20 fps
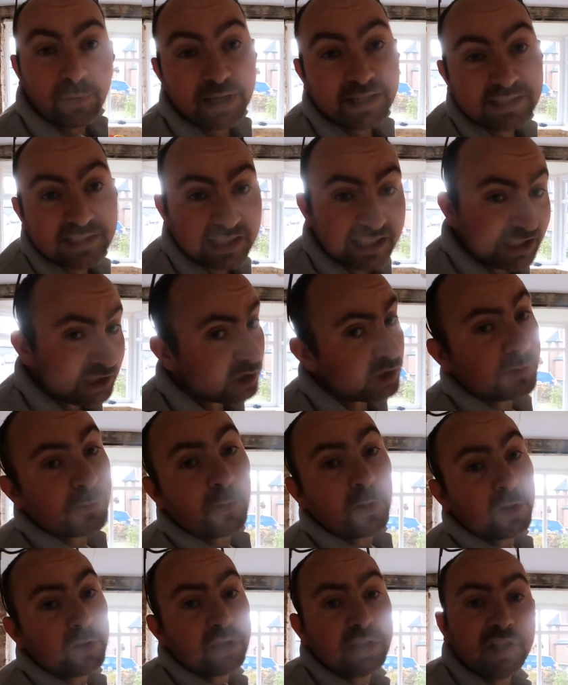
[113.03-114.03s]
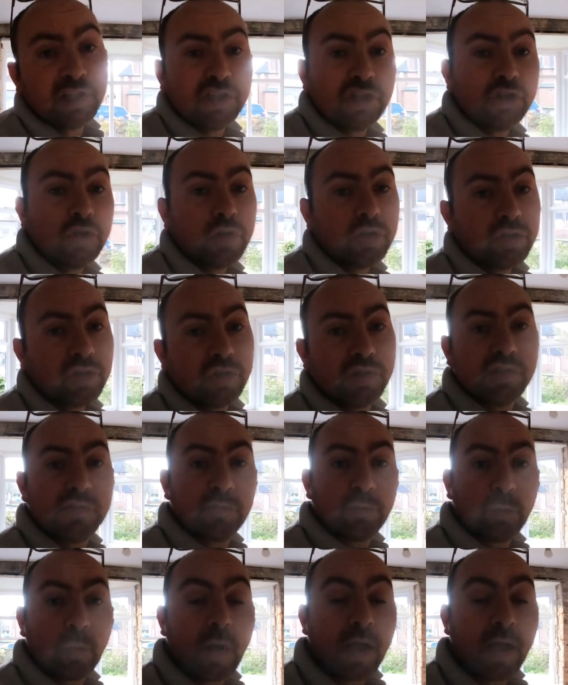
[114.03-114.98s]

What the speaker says: Basically just follow the instructions for